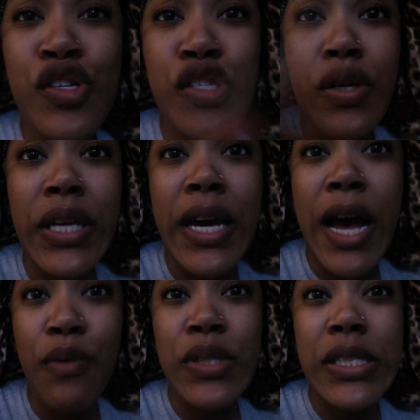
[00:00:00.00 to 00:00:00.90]
So yeah,
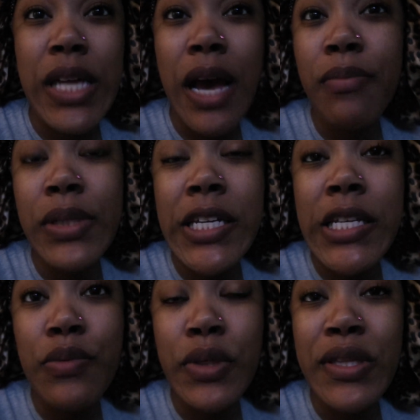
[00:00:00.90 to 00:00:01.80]
I was not
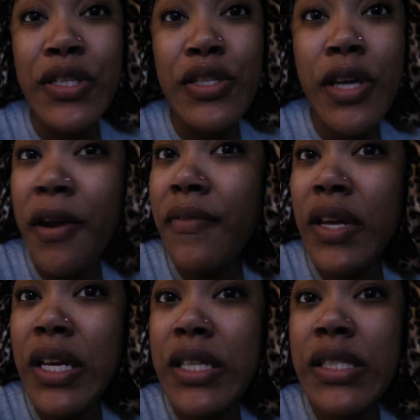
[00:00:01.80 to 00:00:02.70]
pleased with the
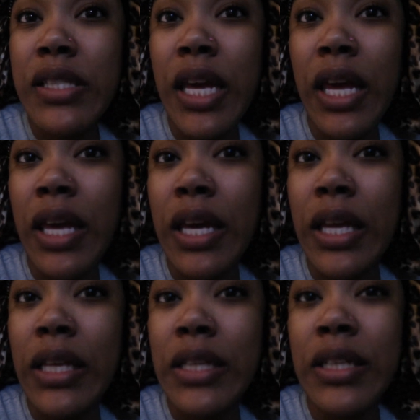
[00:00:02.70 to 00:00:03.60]
service.
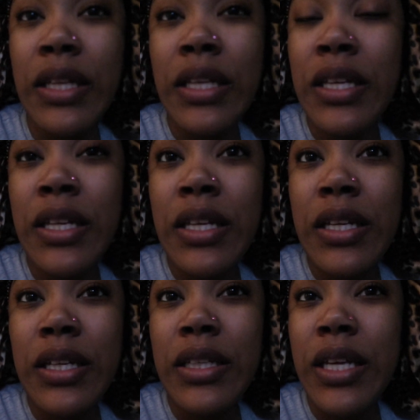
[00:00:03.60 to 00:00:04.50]
And
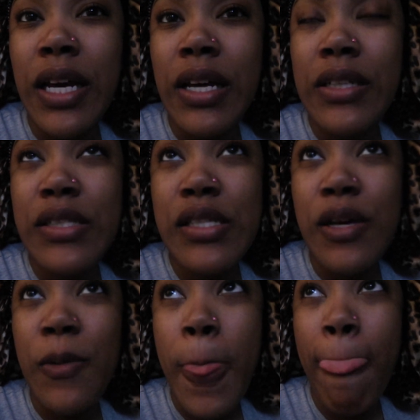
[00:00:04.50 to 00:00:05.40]
yeah,
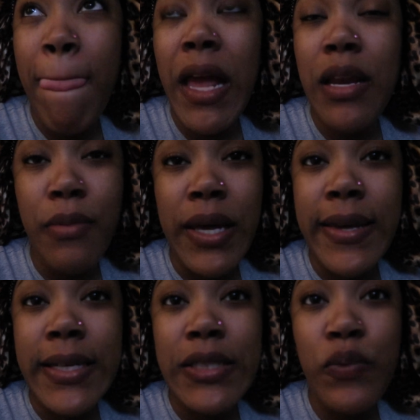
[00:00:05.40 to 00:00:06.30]
so
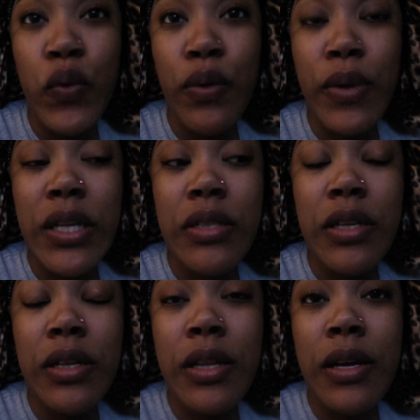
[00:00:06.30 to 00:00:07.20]
anyways, we went to
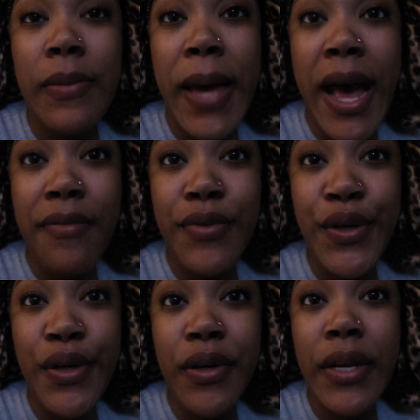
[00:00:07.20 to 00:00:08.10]
the club
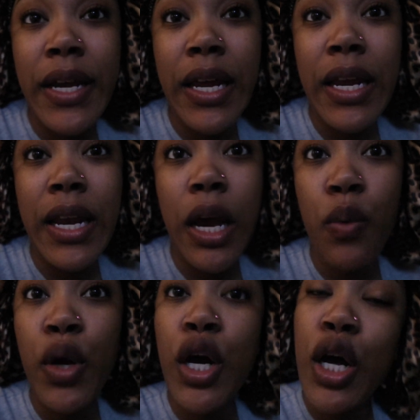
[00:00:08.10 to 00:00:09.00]
after, and now
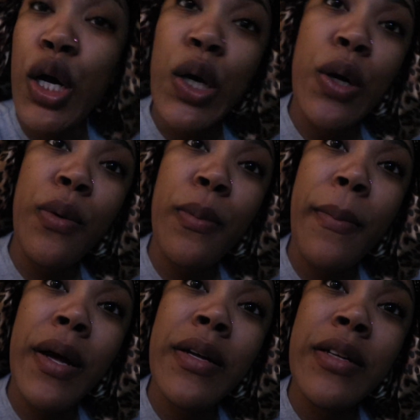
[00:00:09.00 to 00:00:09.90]
we're
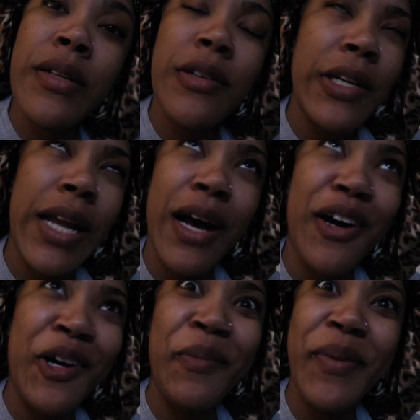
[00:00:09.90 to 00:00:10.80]
home. Not
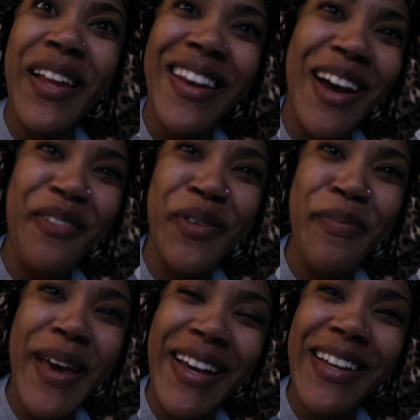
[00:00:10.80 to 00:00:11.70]
home, but now we're
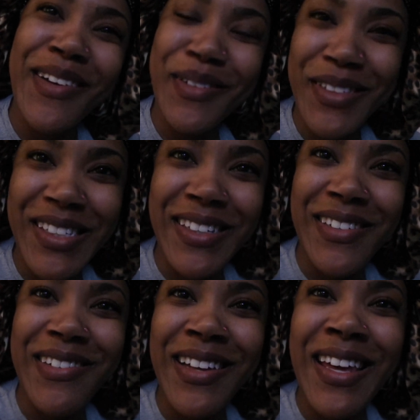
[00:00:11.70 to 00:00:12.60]
back in the
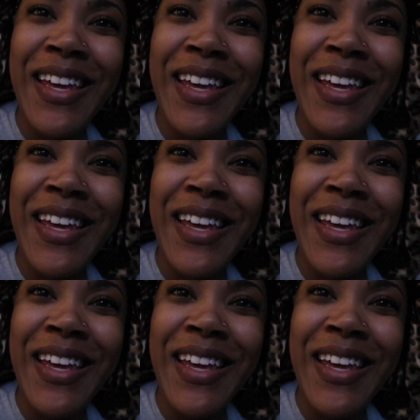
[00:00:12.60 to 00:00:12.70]
hotel.